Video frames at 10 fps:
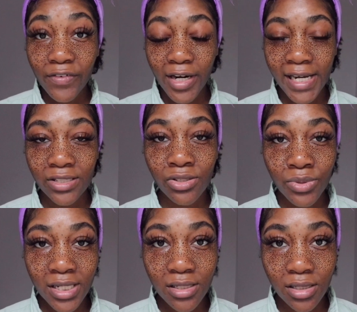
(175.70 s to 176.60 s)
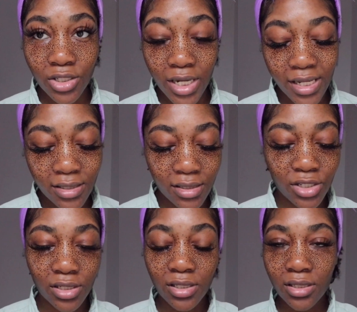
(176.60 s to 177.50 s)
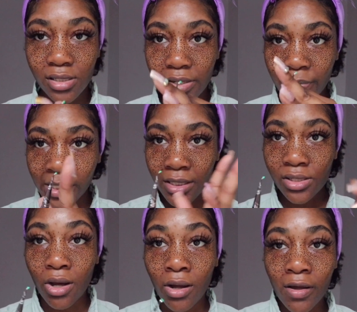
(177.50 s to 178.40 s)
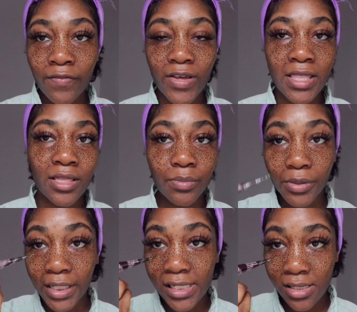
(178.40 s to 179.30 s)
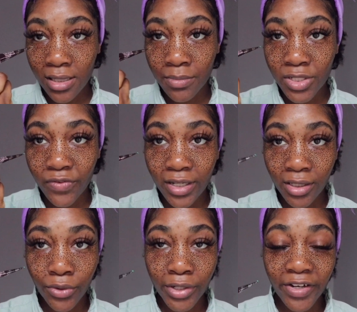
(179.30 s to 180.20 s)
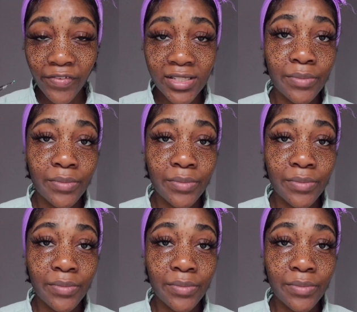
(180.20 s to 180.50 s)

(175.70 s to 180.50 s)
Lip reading: I do not suggest just snipping this off and then placing them directly on your face.